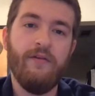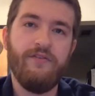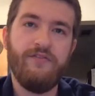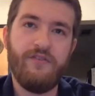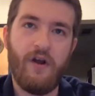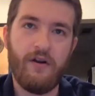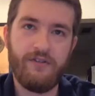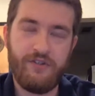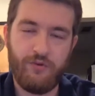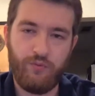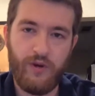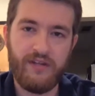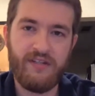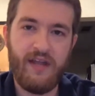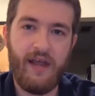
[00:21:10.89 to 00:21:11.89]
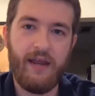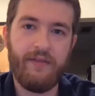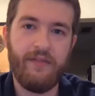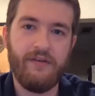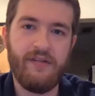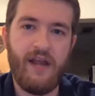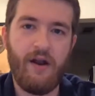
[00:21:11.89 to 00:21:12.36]
starts to retake
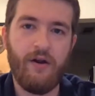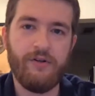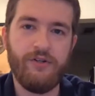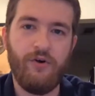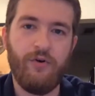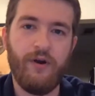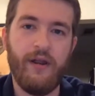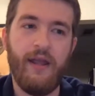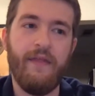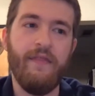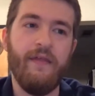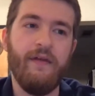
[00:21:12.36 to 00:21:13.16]
the territory and